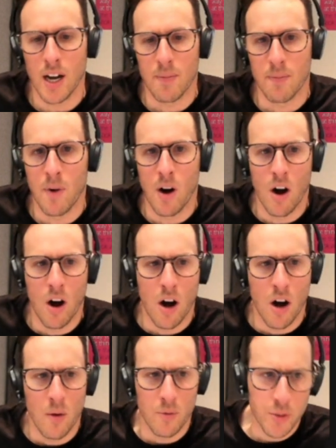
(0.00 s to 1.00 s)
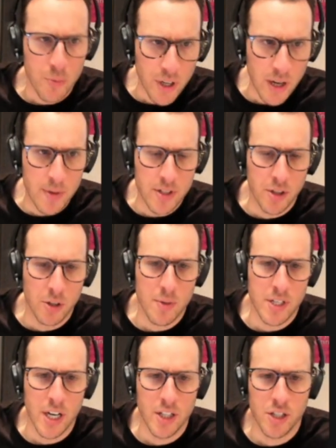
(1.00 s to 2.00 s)
Um, just bringing up this
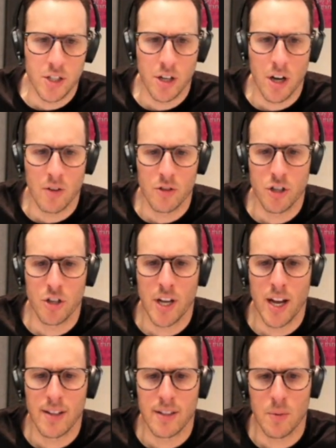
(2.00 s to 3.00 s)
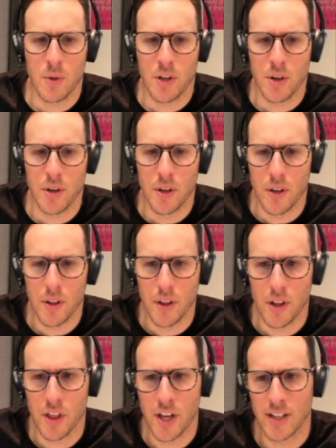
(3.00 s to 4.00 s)
documentation to kind of showcase some of the,
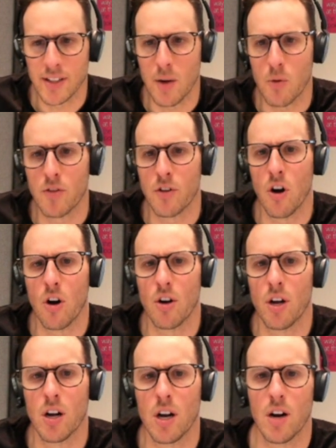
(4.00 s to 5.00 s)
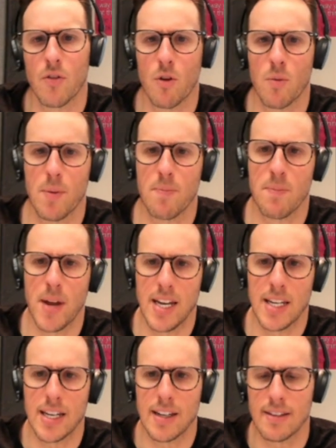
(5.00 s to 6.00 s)
the things that we've got uh, from a
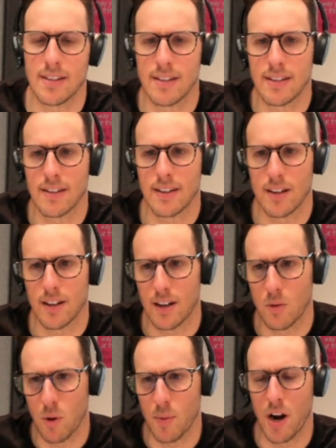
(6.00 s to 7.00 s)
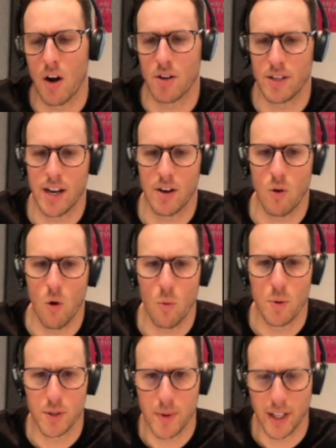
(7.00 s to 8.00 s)
meetings, uh, webinar, and town
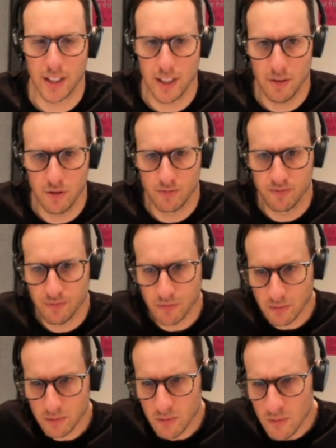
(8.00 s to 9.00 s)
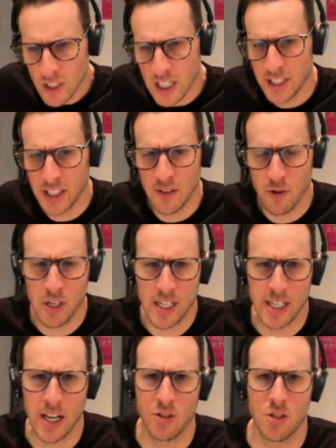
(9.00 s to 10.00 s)
hall perspective uh, to give you an
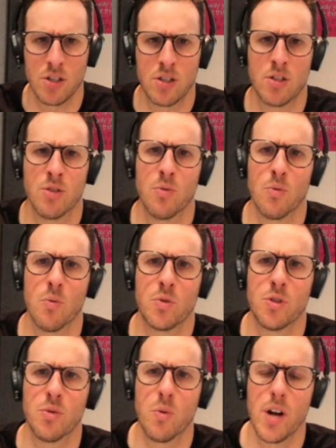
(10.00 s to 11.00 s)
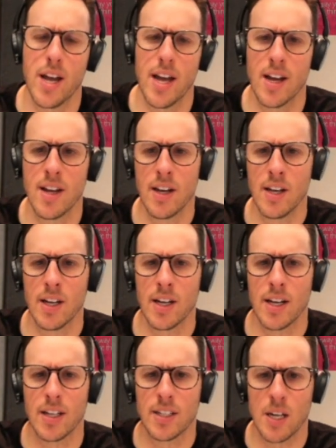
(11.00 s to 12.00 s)
indication as to, to where
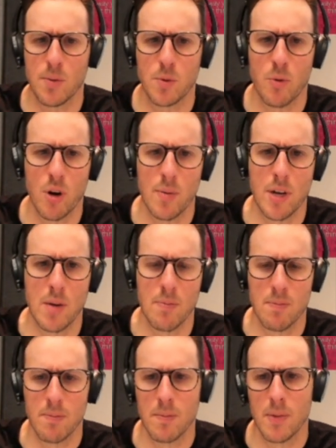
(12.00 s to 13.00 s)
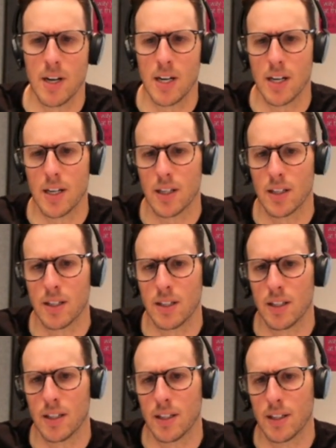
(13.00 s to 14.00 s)
uh, Teams Premium uh,
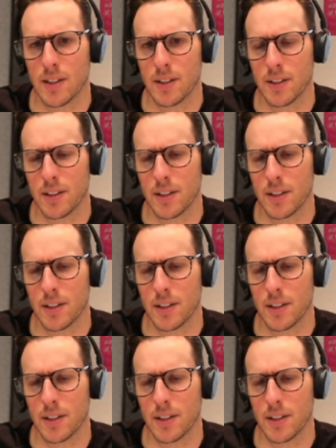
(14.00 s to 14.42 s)
uh,